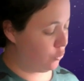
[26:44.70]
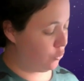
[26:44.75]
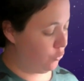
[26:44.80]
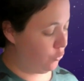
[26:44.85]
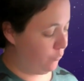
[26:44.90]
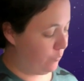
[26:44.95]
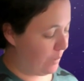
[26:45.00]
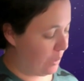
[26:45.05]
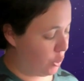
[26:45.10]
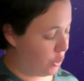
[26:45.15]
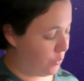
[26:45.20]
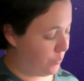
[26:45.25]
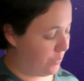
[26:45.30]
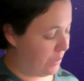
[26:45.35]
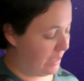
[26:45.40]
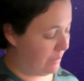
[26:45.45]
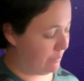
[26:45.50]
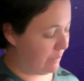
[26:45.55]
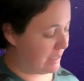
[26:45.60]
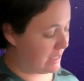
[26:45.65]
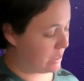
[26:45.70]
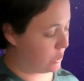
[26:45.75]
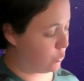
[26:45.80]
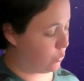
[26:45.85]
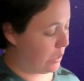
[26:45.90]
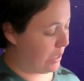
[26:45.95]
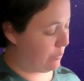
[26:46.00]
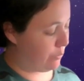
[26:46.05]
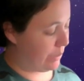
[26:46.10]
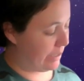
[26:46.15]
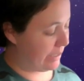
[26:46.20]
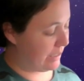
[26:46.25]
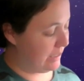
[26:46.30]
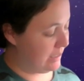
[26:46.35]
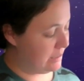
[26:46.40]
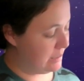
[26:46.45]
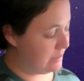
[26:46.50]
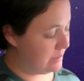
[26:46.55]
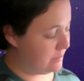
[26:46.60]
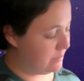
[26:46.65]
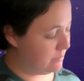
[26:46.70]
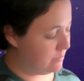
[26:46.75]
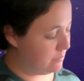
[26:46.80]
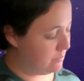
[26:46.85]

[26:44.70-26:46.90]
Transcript: off by opening my square brackets.